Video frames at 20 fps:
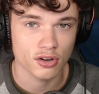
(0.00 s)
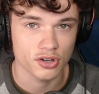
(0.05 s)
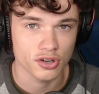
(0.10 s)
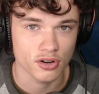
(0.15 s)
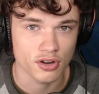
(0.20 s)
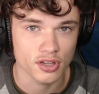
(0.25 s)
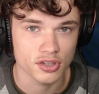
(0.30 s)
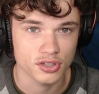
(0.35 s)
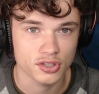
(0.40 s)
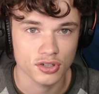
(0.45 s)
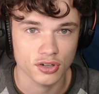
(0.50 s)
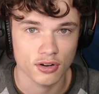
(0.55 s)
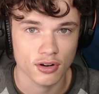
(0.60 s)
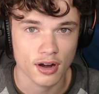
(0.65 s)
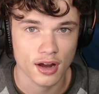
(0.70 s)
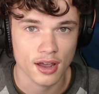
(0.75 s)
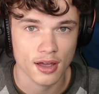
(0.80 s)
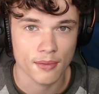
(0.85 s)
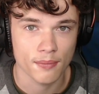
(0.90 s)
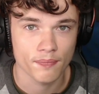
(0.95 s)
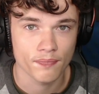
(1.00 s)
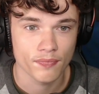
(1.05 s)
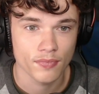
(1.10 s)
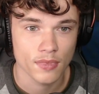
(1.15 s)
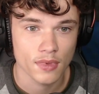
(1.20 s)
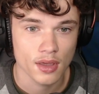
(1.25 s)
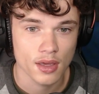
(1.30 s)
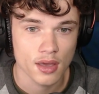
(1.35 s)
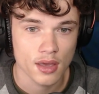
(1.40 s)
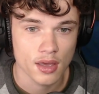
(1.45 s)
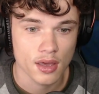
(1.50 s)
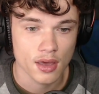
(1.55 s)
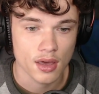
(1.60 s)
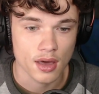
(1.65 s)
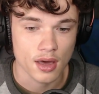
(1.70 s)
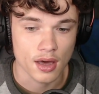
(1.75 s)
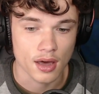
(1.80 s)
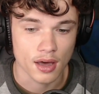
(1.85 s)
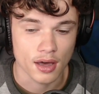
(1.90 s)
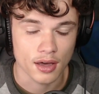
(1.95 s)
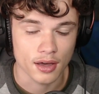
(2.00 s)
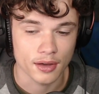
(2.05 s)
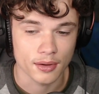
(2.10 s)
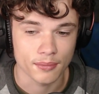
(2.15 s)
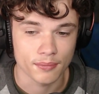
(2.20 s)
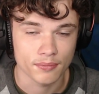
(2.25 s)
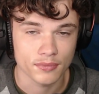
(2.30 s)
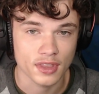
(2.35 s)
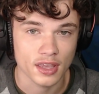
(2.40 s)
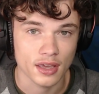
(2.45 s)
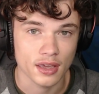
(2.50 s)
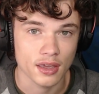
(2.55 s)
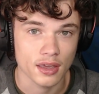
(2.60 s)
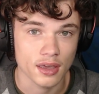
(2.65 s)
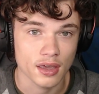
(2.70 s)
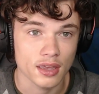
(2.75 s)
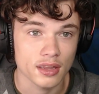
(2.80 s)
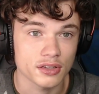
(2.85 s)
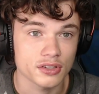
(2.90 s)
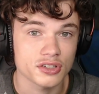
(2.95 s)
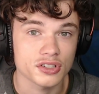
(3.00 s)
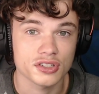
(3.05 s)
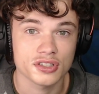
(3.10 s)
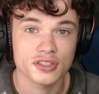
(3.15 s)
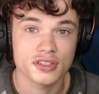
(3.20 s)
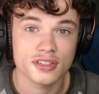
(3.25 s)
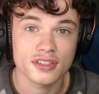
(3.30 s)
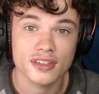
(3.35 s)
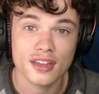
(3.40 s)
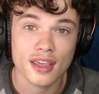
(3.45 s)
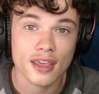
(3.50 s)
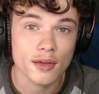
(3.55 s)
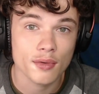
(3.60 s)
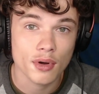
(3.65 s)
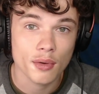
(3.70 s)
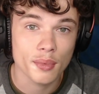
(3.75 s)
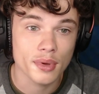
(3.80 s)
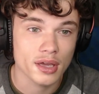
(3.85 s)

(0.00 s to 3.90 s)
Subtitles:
in your Instagram, thing, and just see what